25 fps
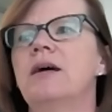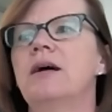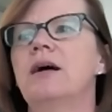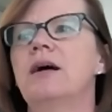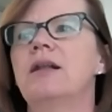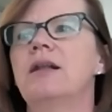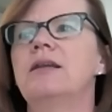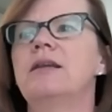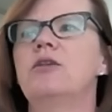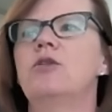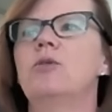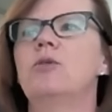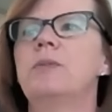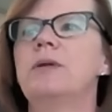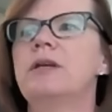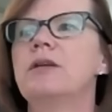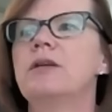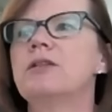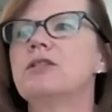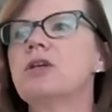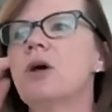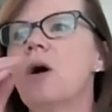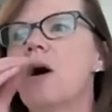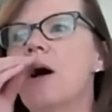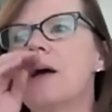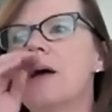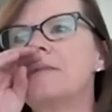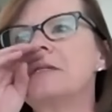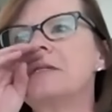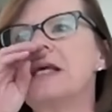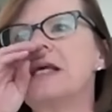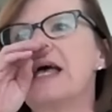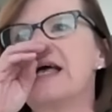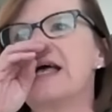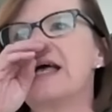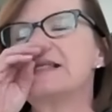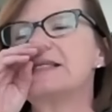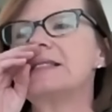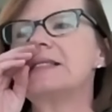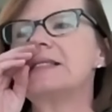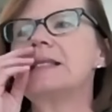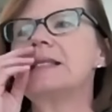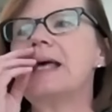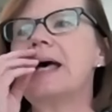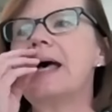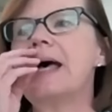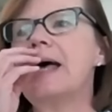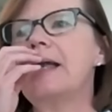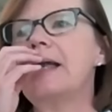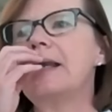a little bit of time to answer
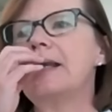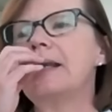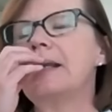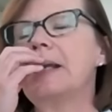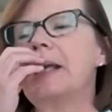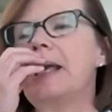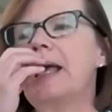that,